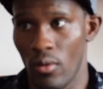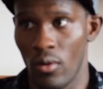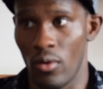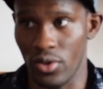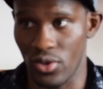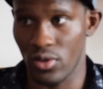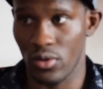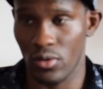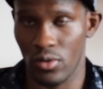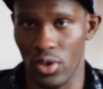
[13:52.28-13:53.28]
All right,
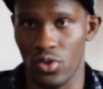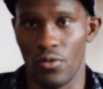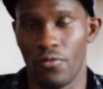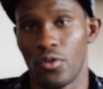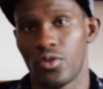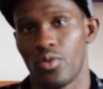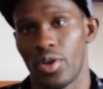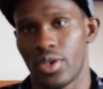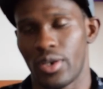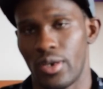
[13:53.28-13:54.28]
just your first
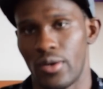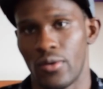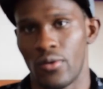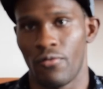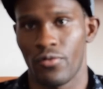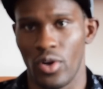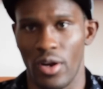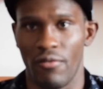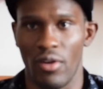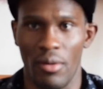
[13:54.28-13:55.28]
question. Your
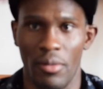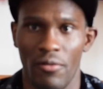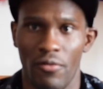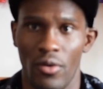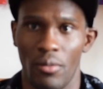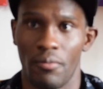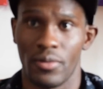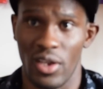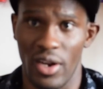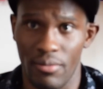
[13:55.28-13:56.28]
training environment from
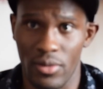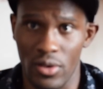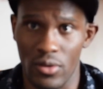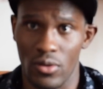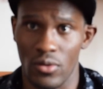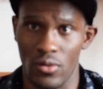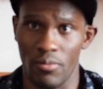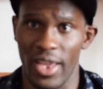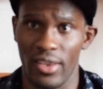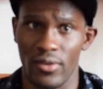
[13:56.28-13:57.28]
Southampton to
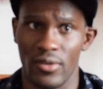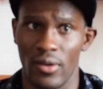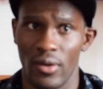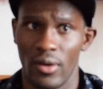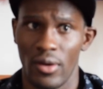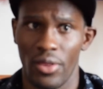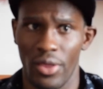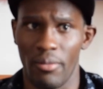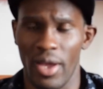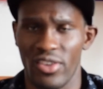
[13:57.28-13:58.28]
Manchester. I
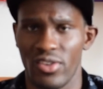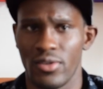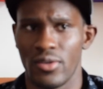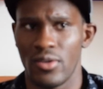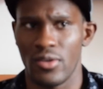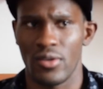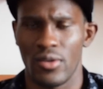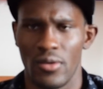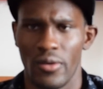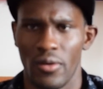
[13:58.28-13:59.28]
think
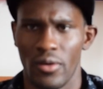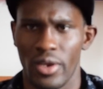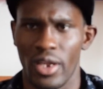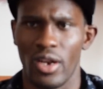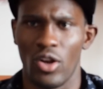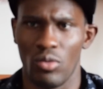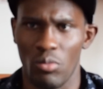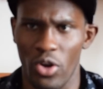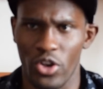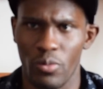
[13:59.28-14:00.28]
Manchester's get a lot
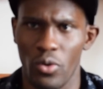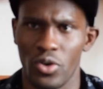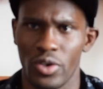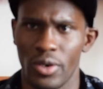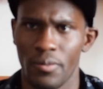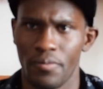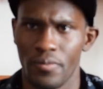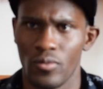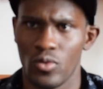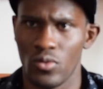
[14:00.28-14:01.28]
more exposure
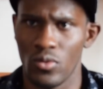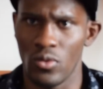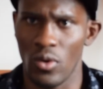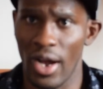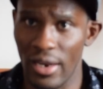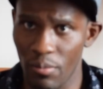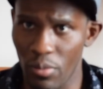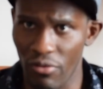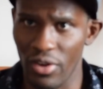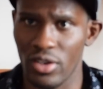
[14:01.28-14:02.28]
to other
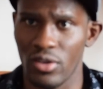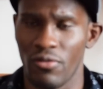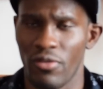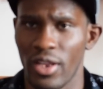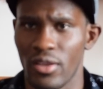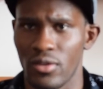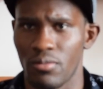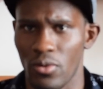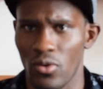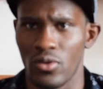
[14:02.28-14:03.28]
professional fighters,
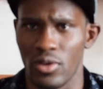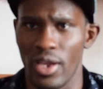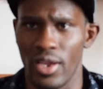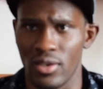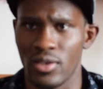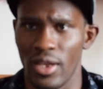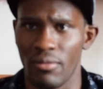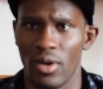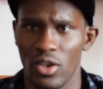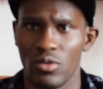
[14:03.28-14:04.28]
because there is that
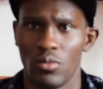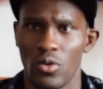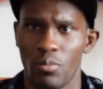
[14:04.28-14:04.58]
much more